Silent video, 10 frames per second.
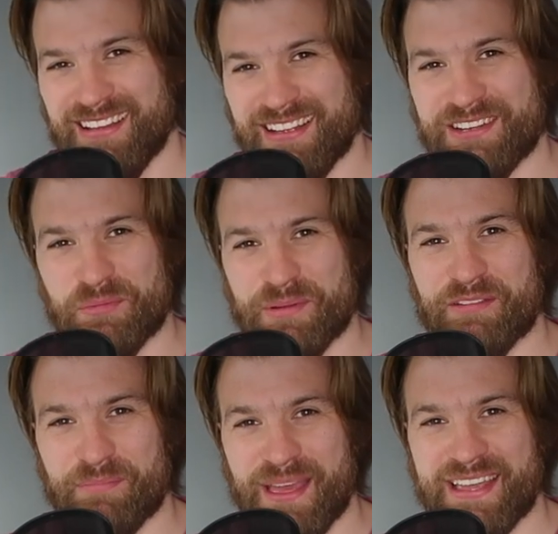a little bit
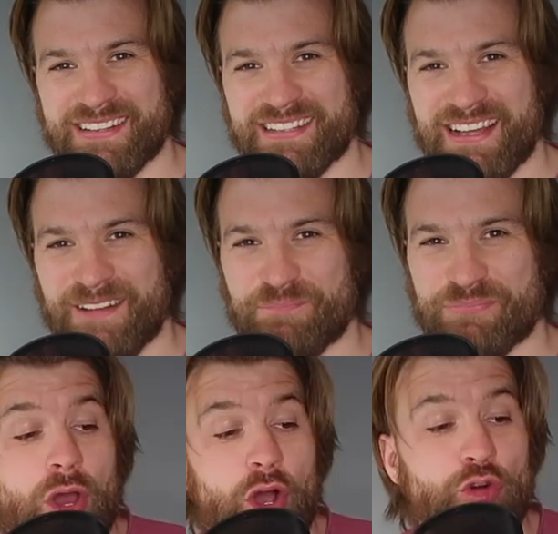of pain, yeah.
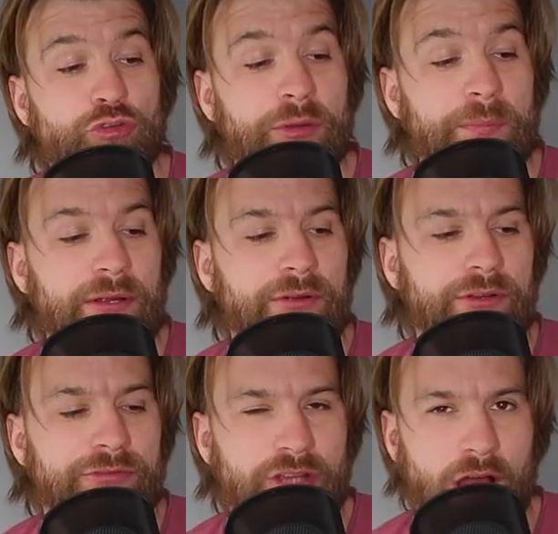Over the
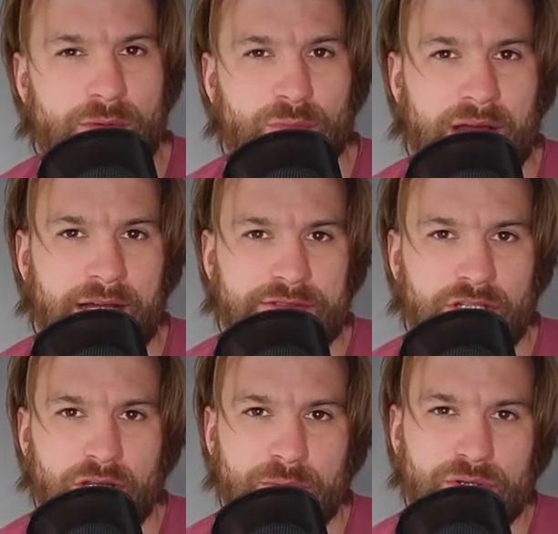period of time where
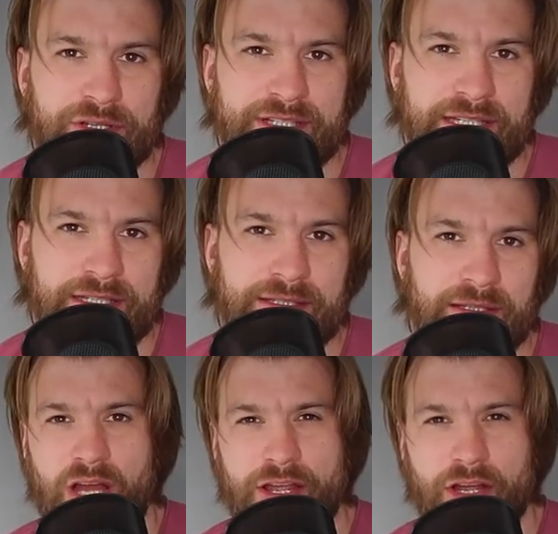the community
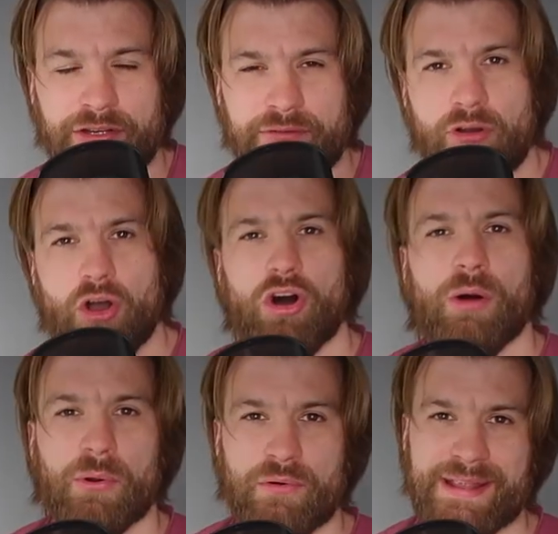that I kind of
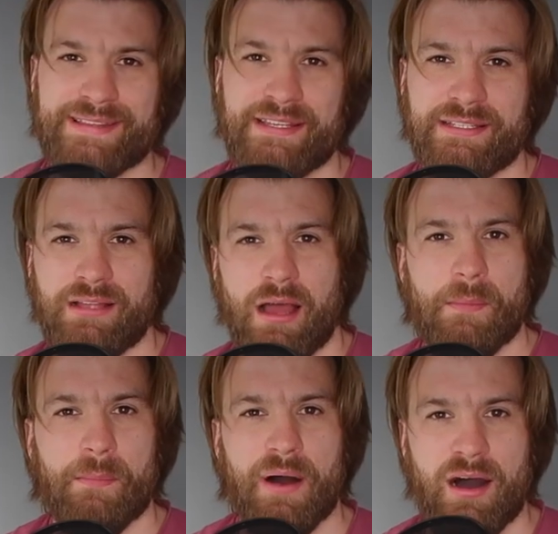operate in, that
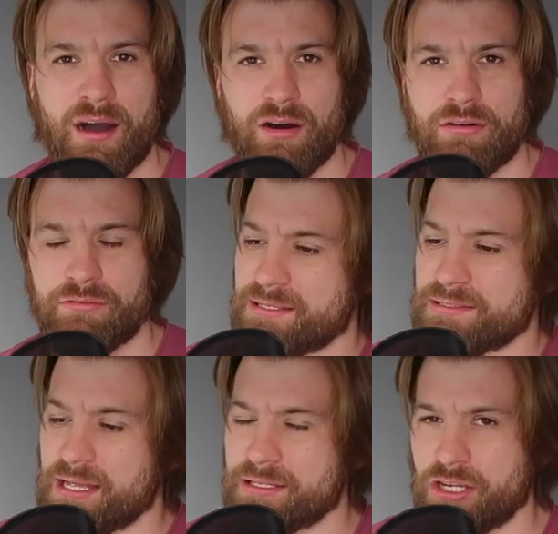I'm part of, as
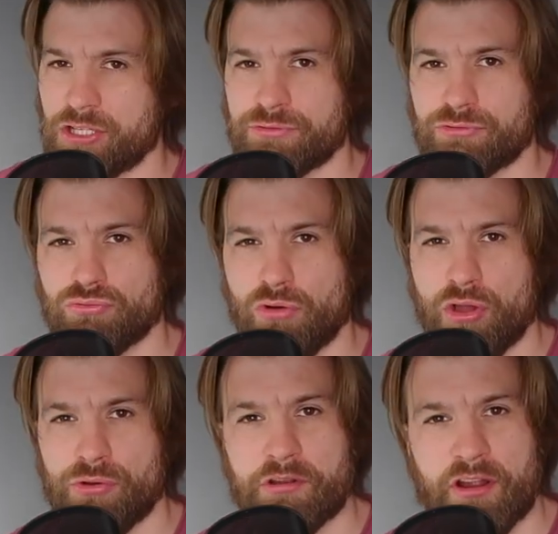that's kind of
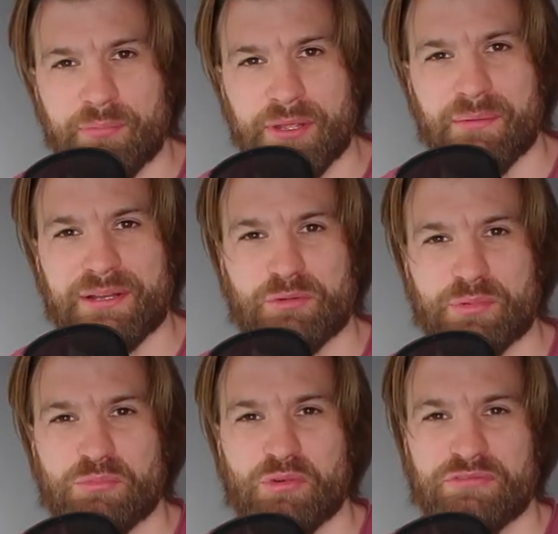grown and I've become a little
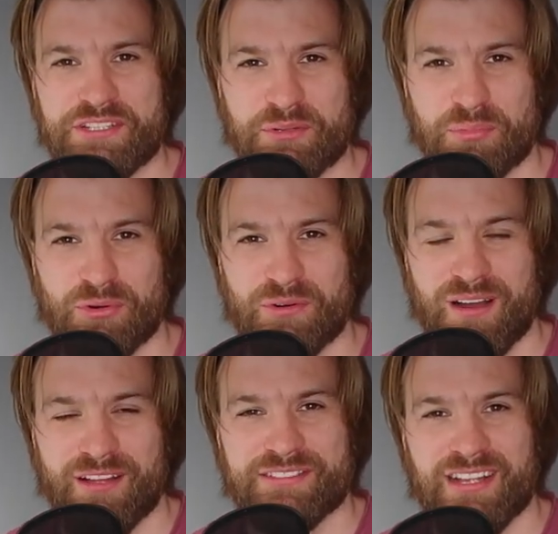bit more visible,
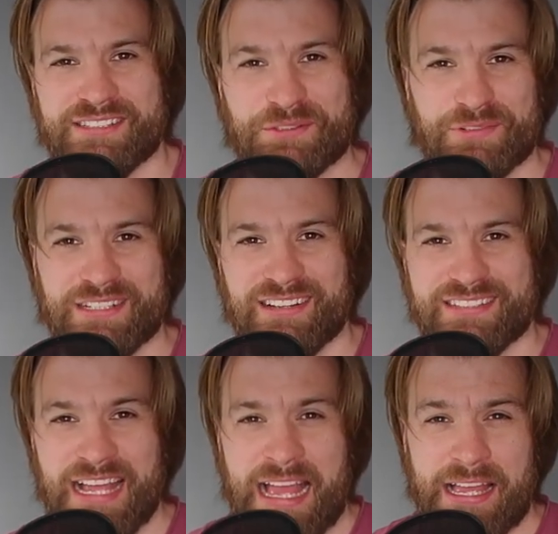I've started to
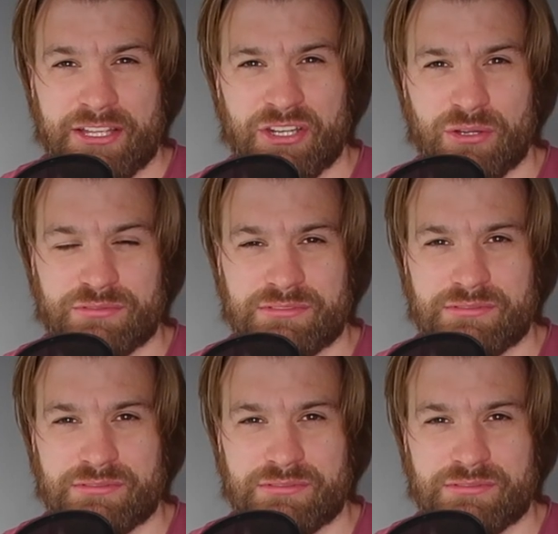realize, you know,